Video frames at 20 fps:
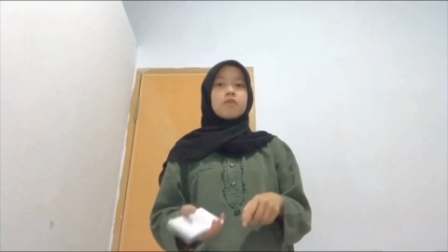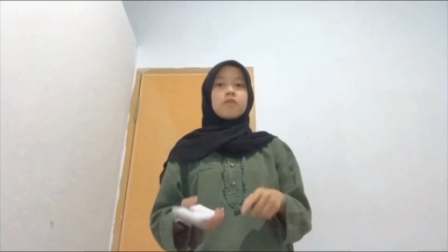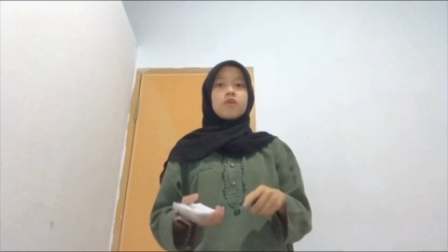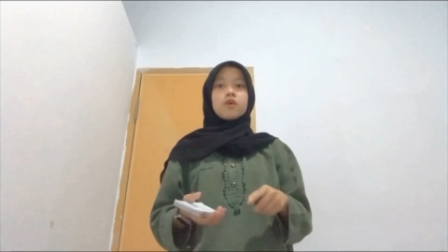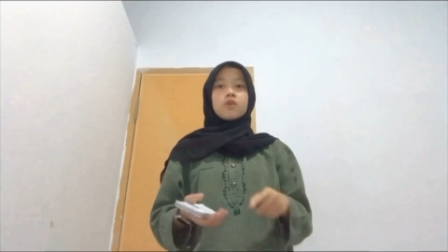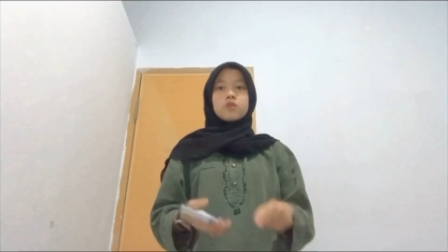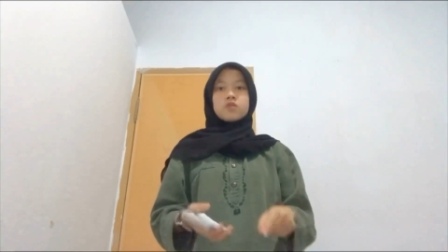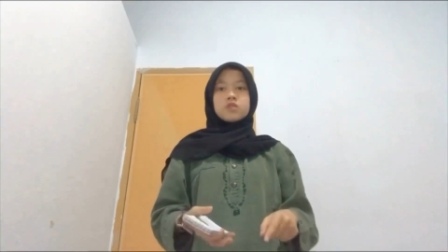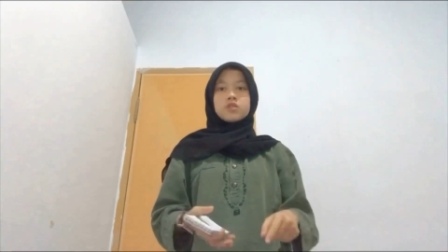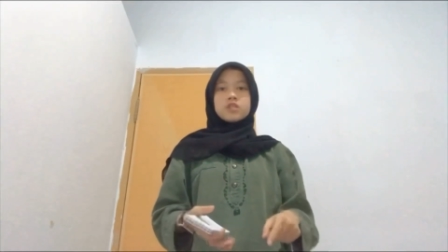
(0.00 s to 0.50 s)

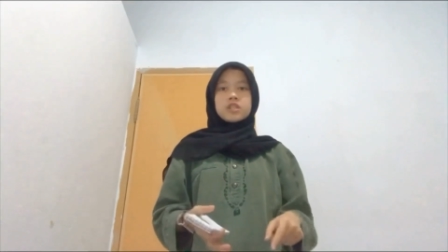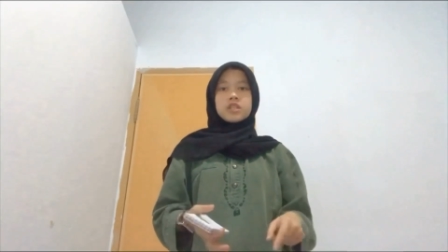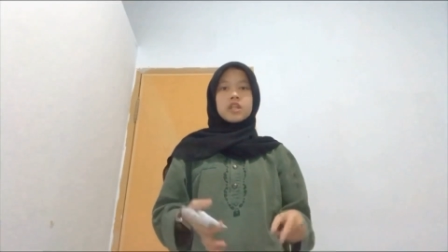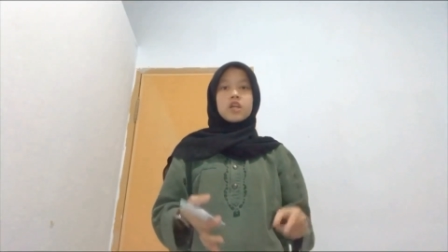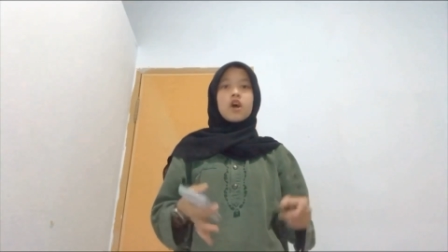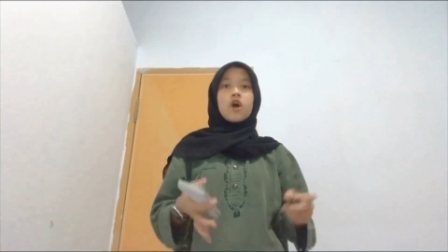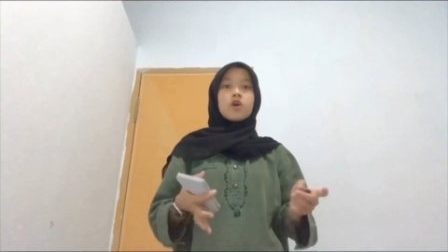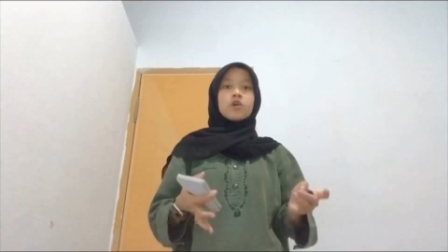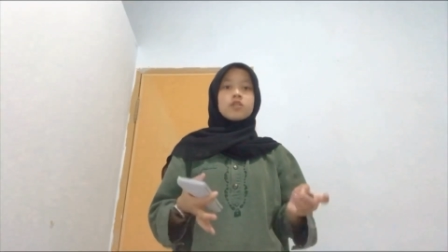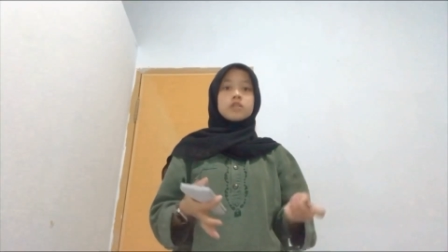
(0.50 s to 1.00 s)
focusing
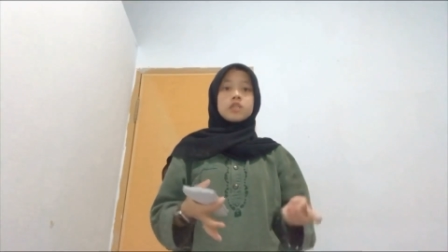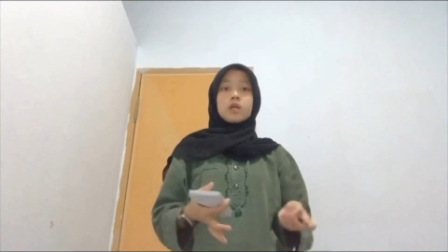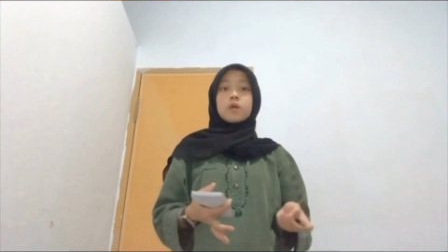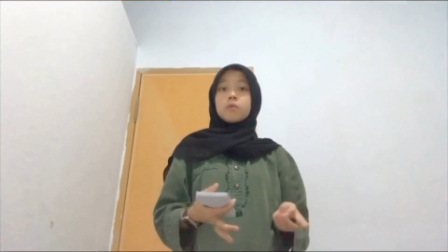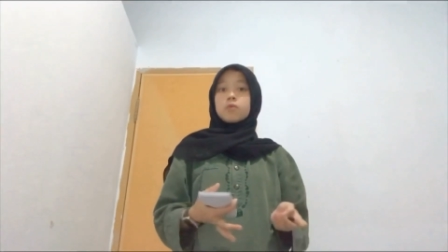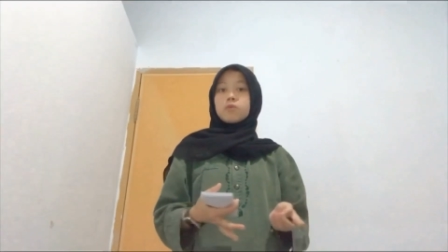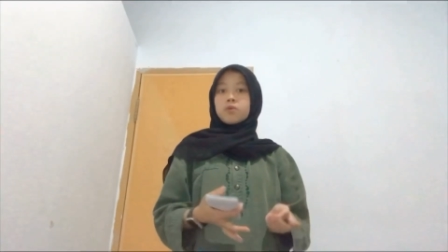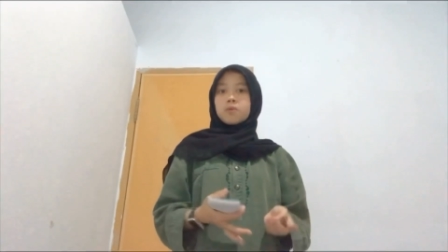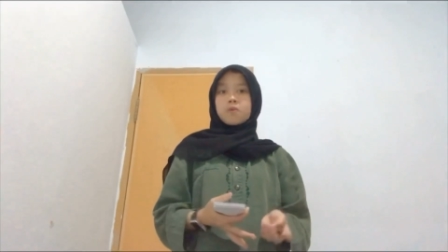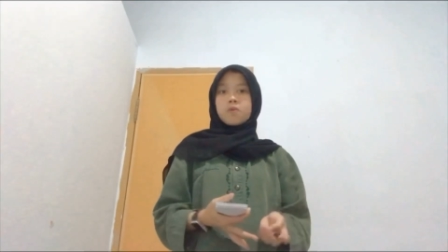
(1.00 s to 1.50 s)
on their
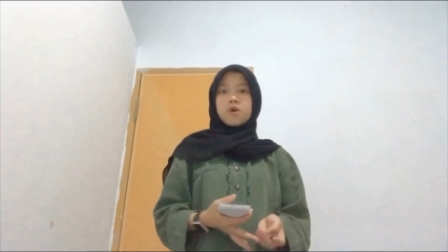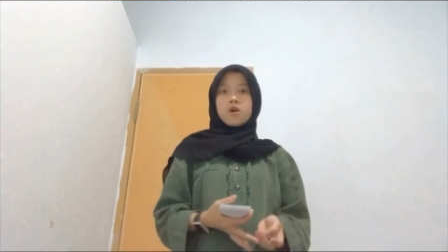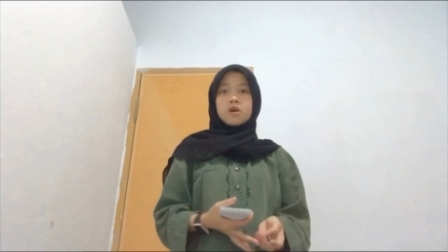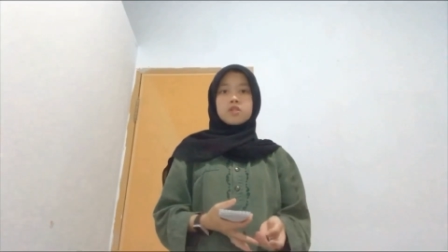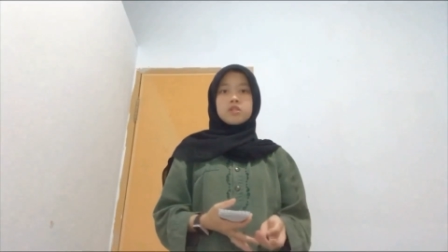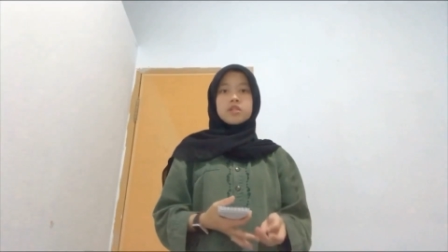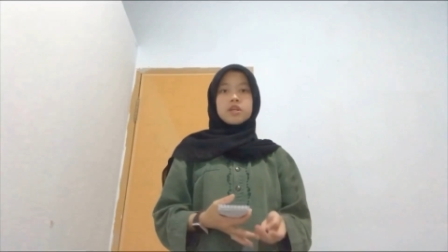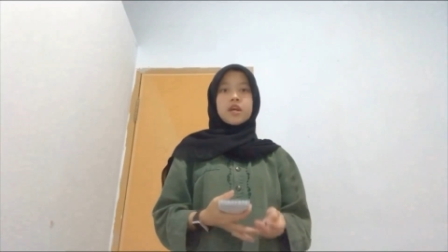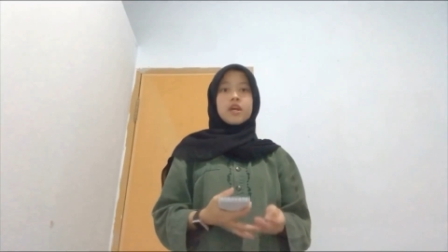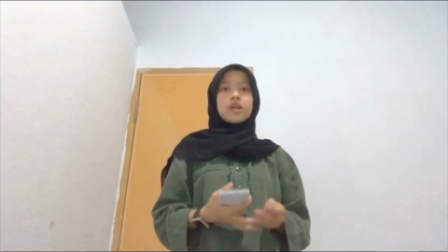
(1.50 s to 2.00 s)

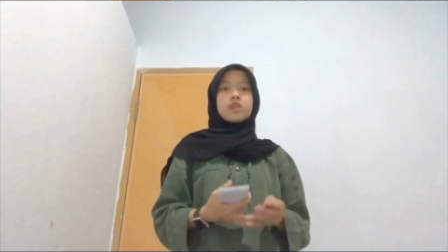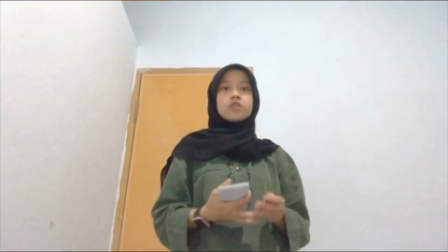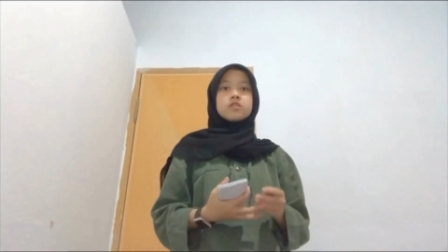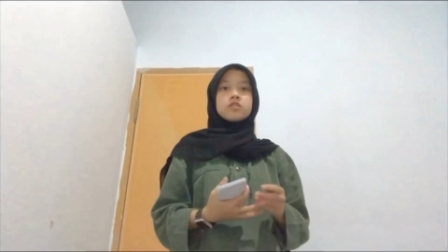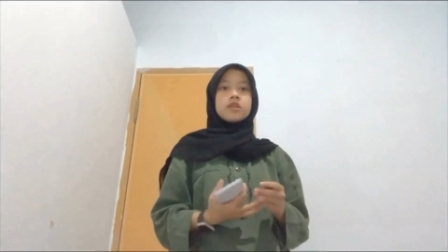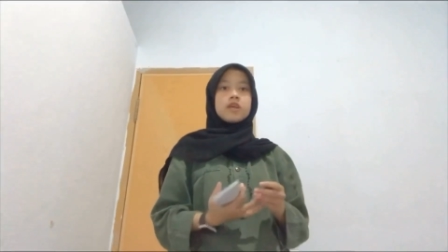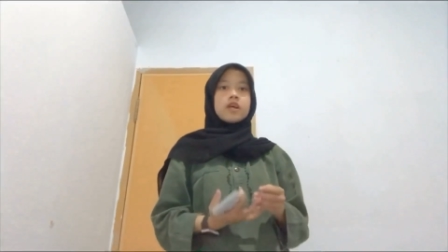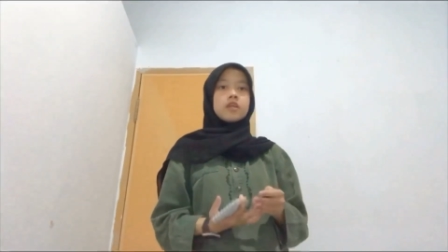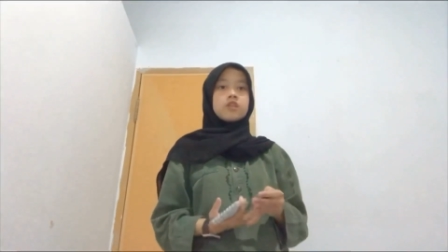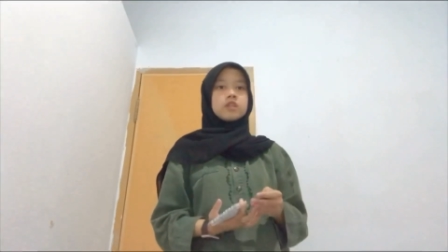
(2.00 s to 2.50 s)
purpose and
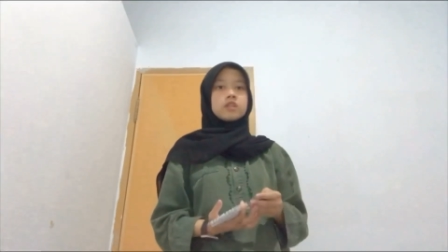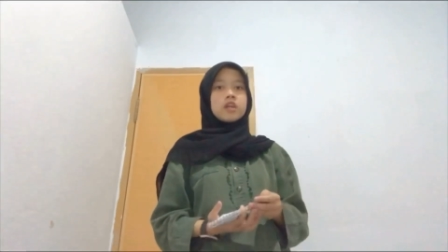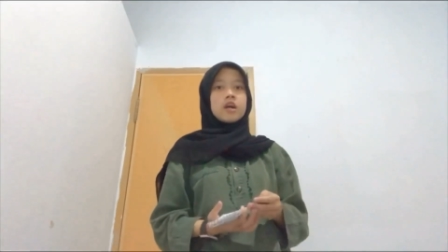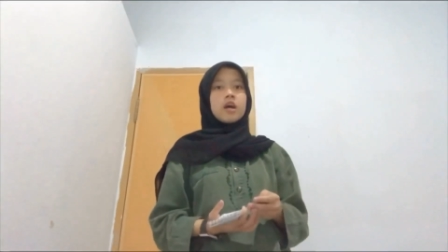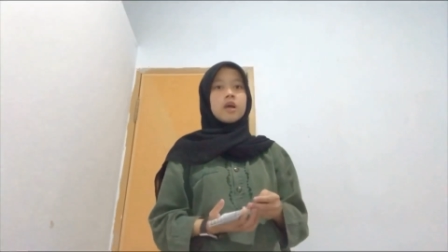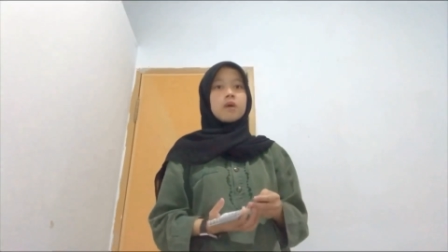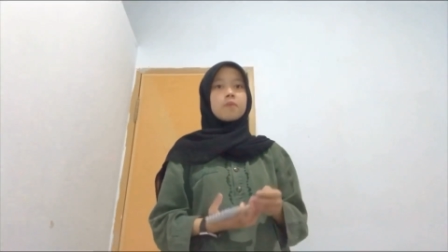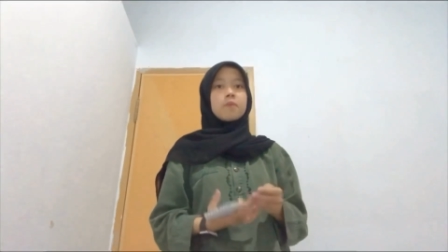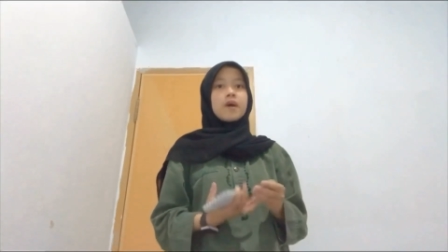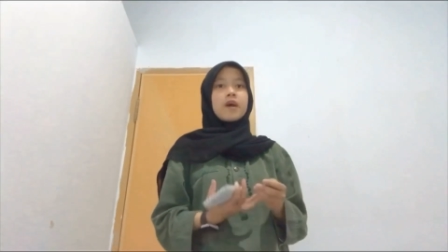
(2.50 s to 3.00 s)
their
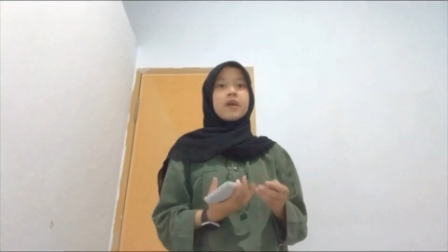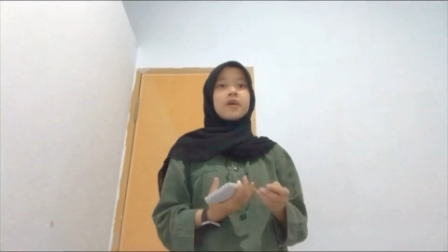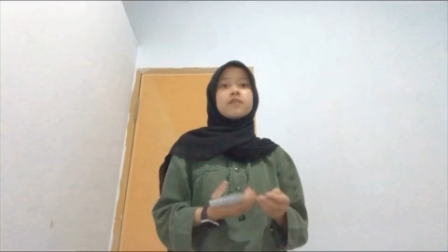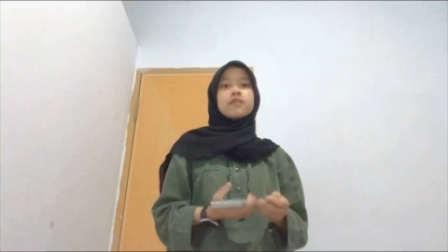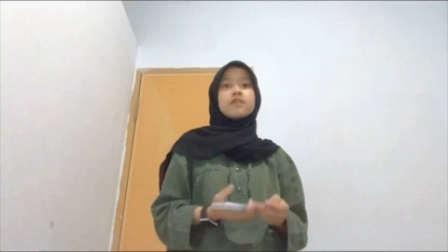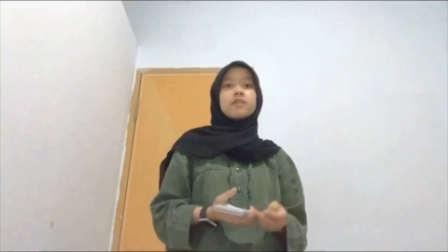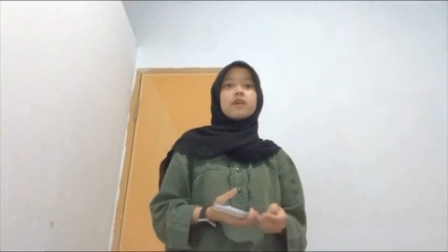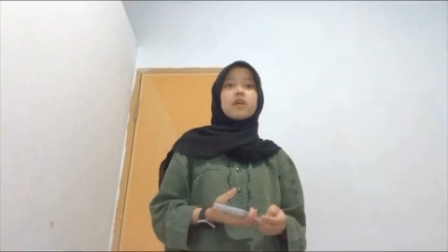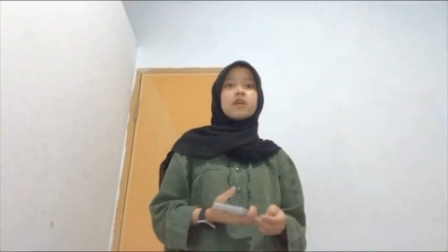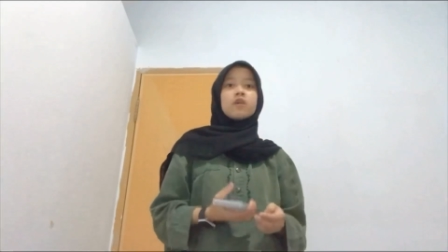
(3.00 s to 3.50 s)
type
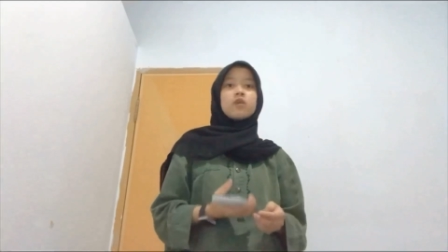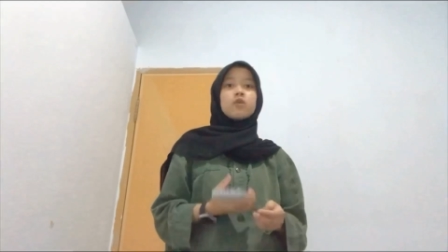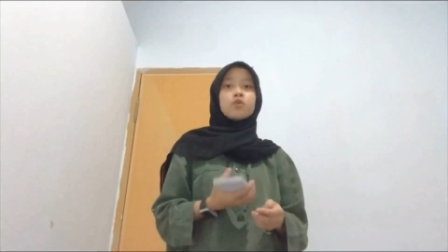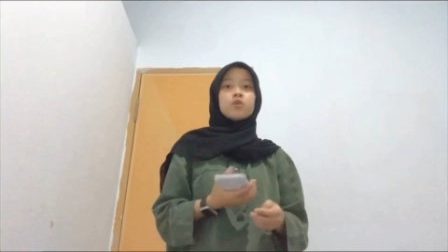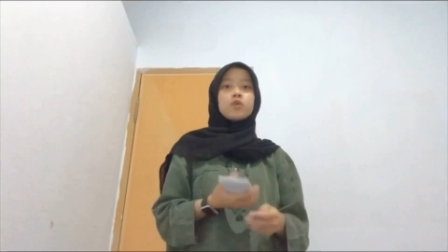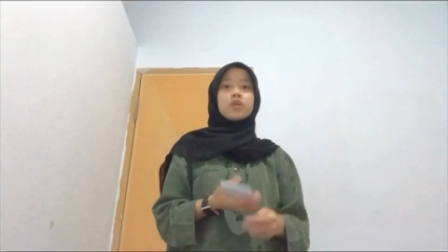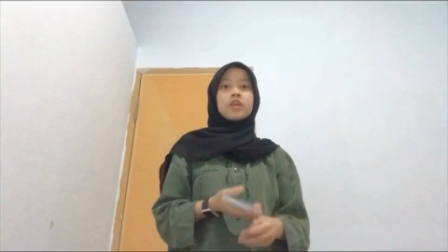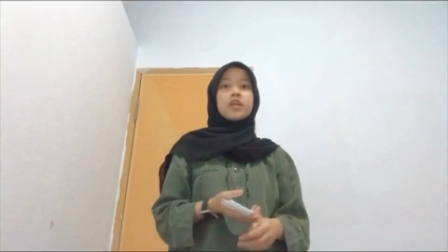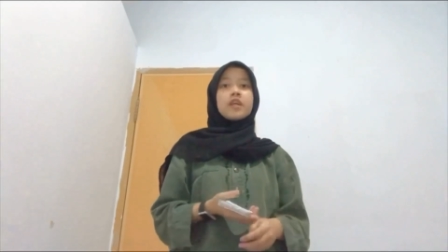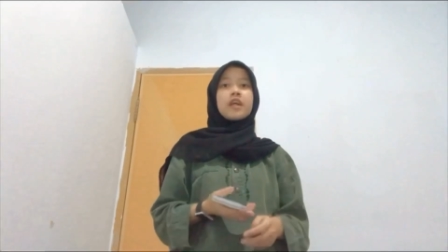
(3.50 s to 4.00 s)
and then
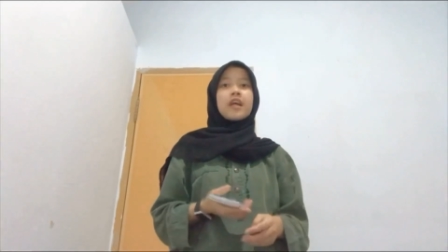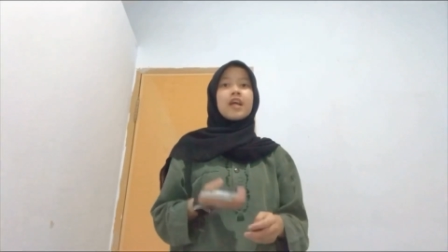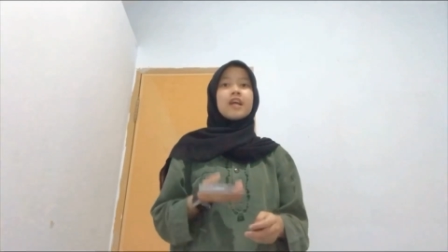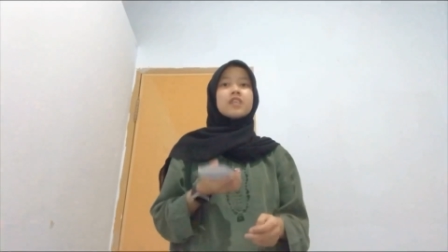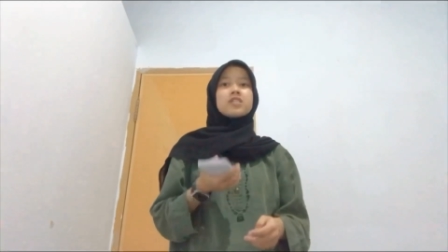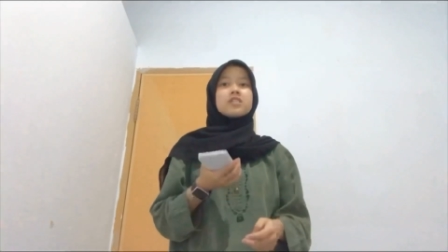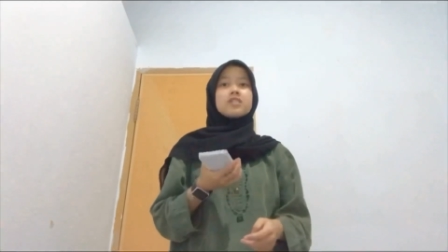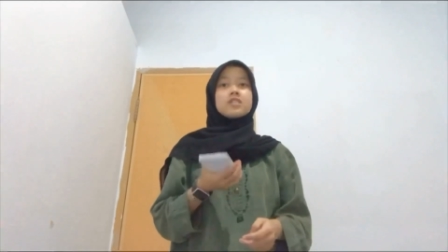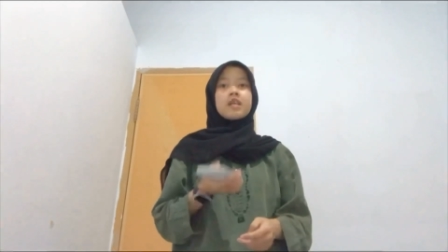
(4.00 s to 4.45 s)
looking at